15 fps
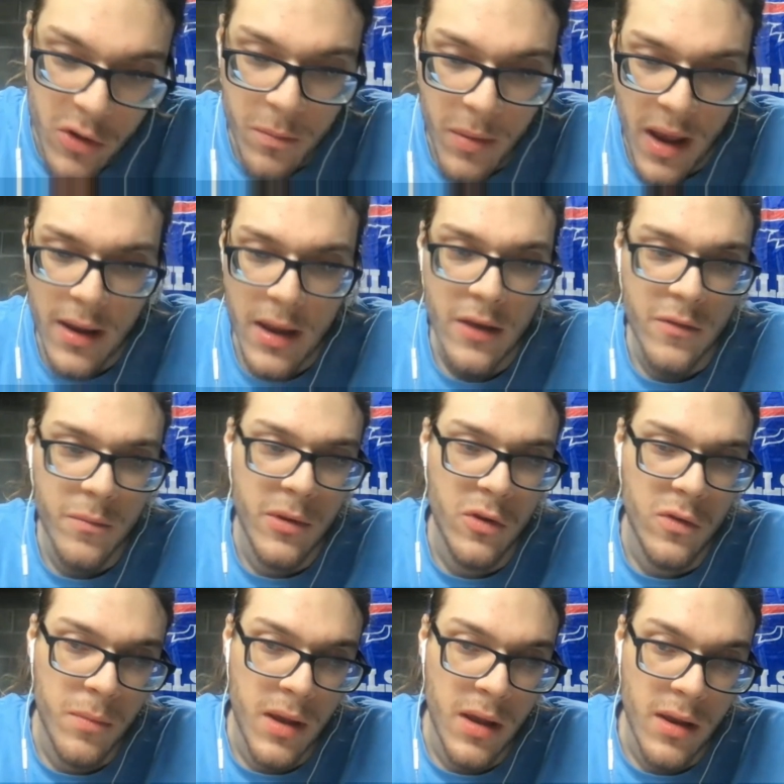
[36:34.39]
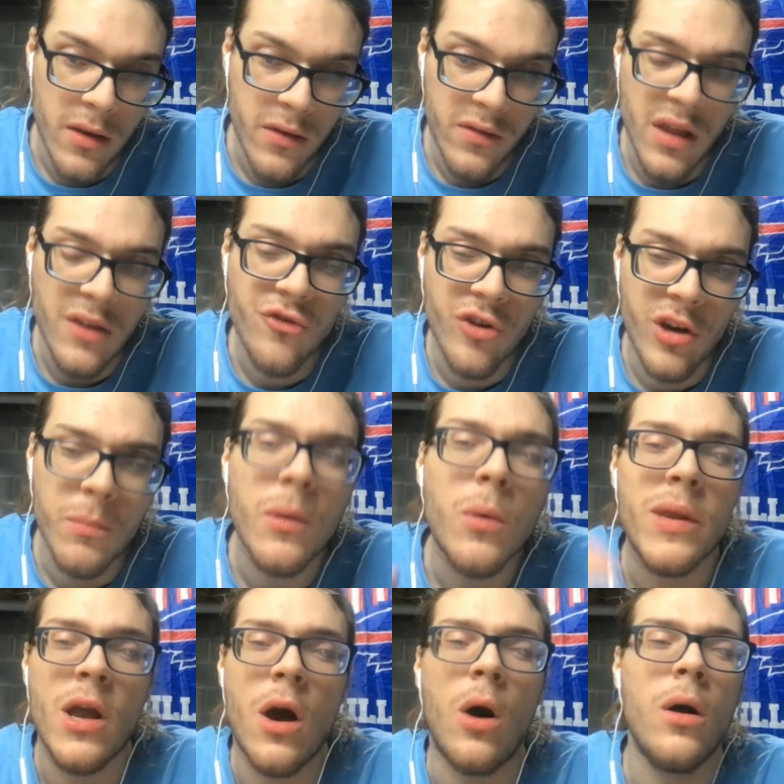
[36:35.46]
podcast centric, but
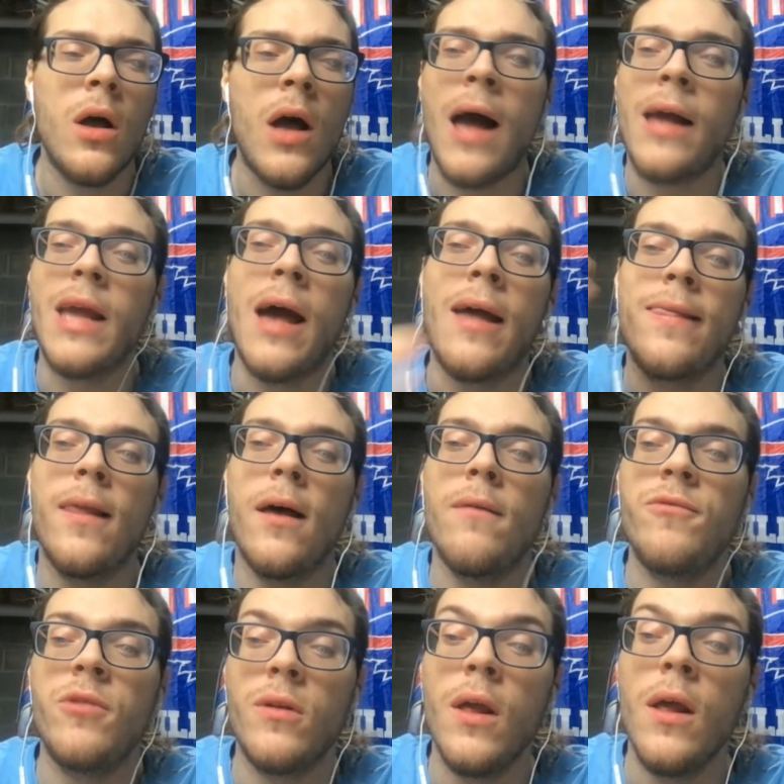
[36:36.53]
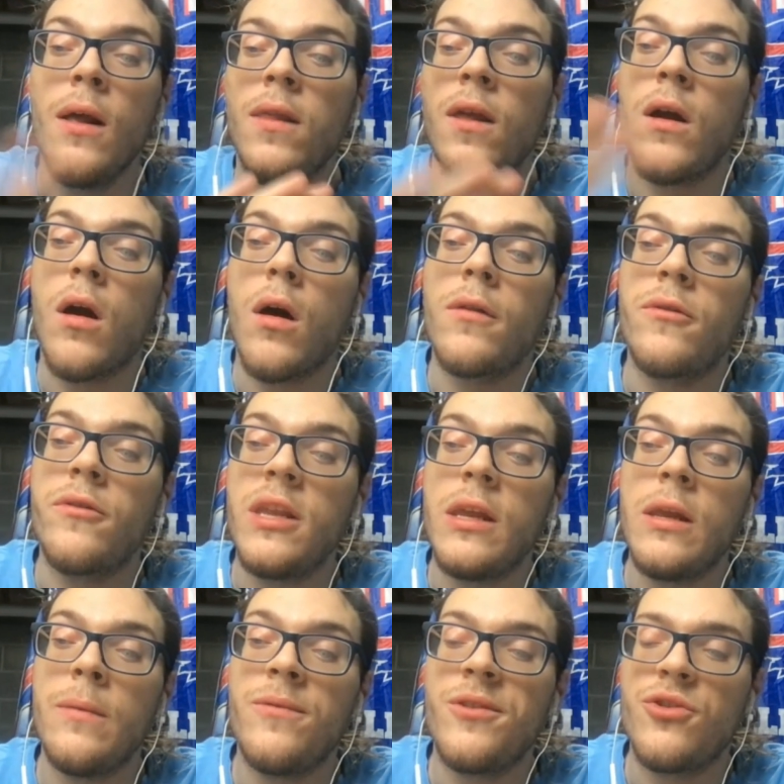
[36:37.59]
I love to look at other
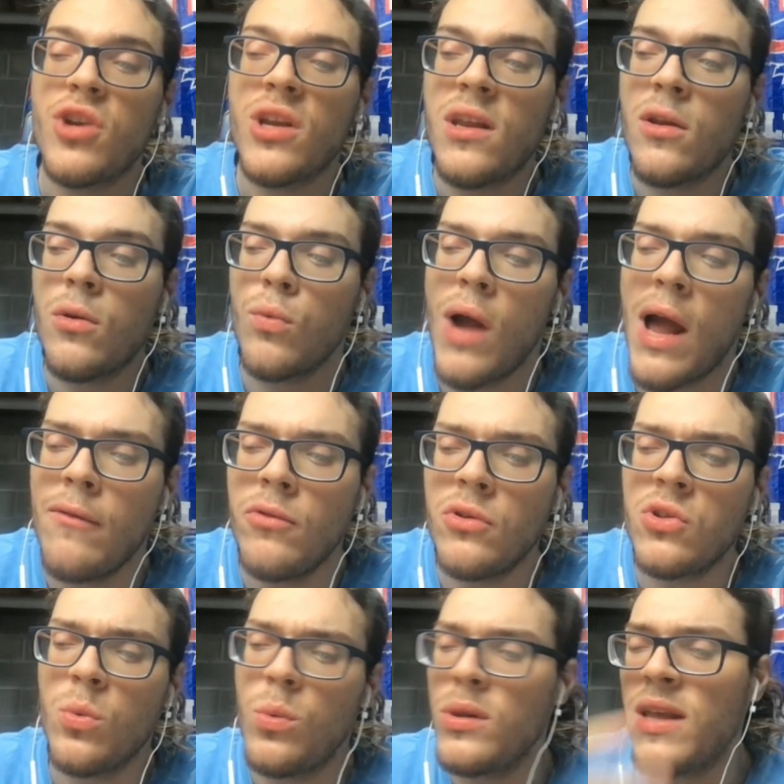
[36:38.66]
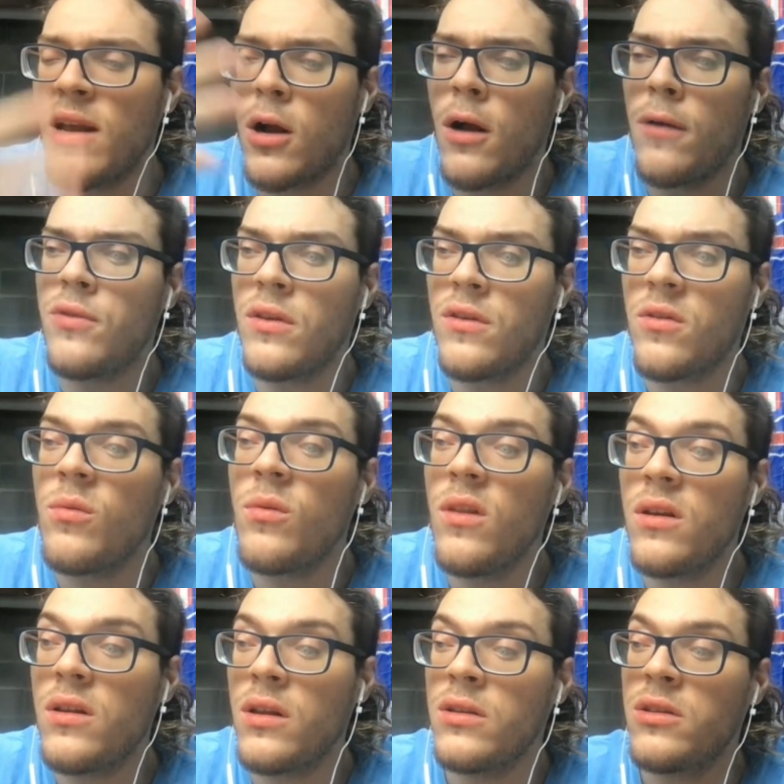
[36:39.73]
teams and check in on rivals and what their offseason will look
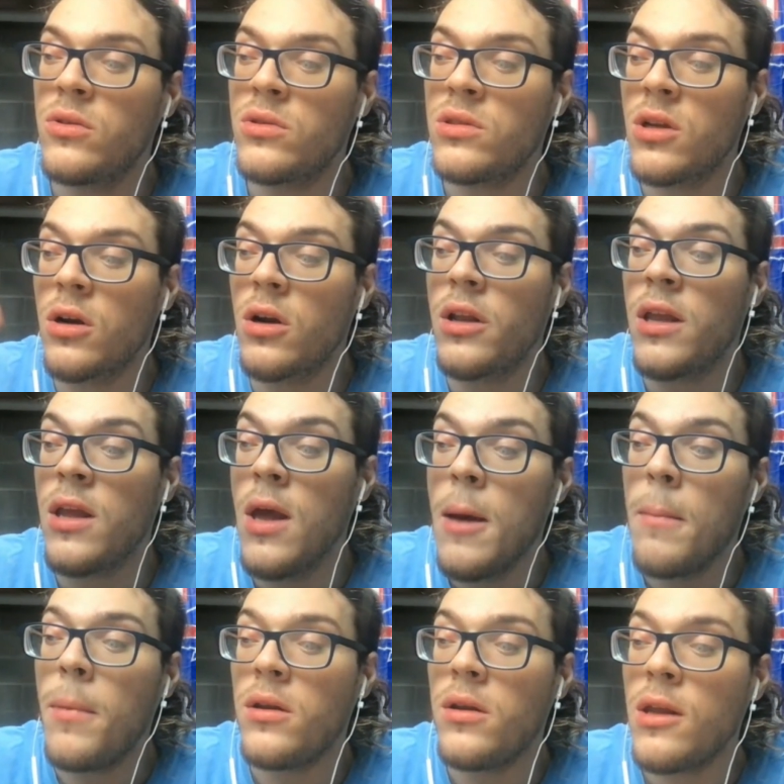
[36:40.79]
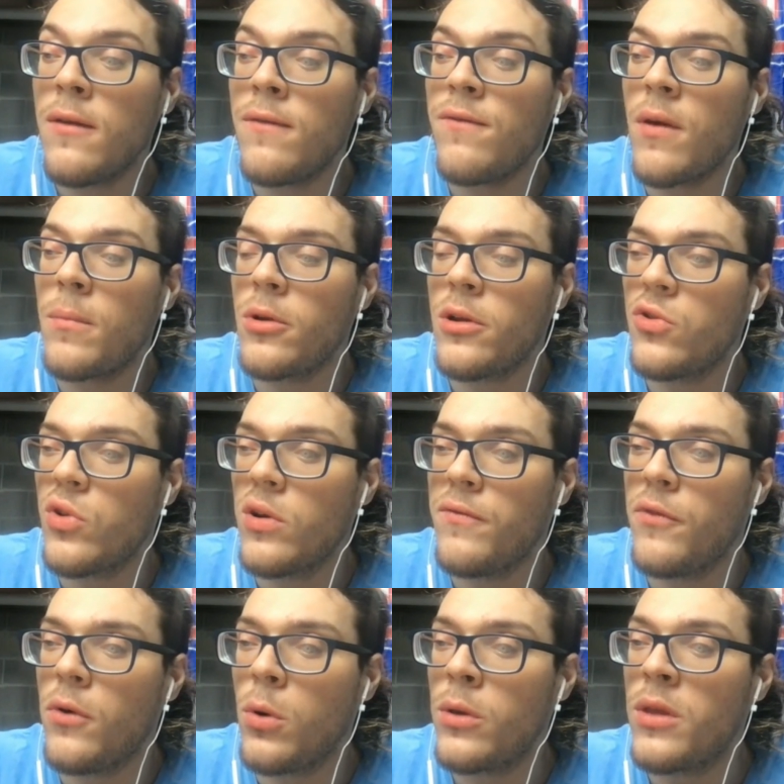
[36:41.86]
like. So starting Monday, February
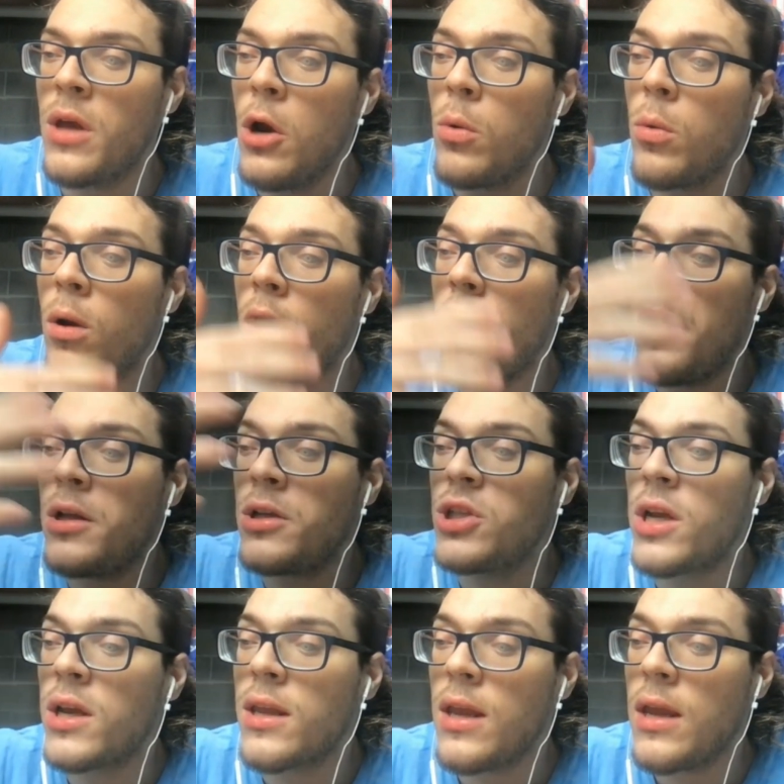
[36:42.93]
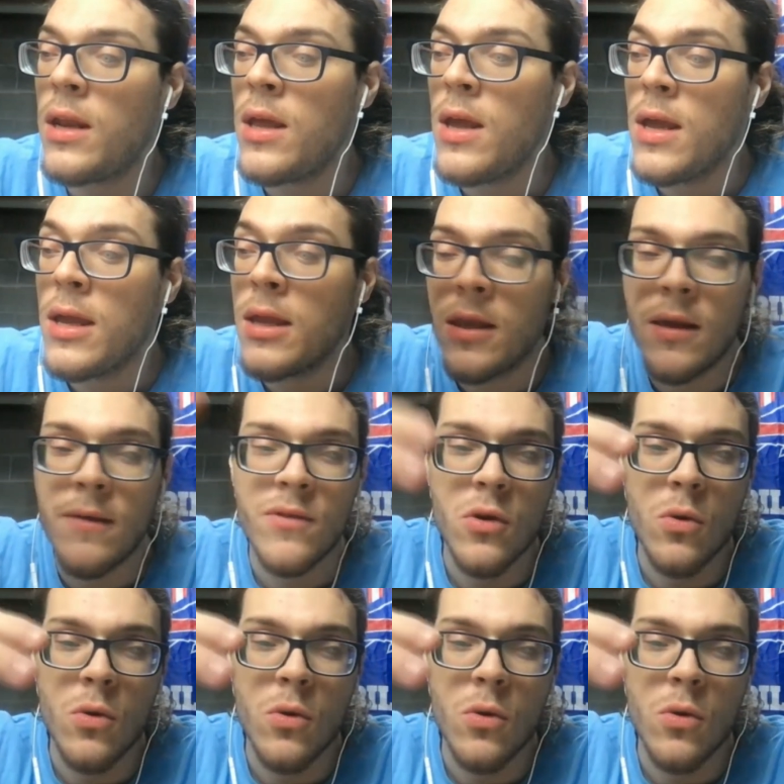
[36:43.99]
24th, we're going to check in and give you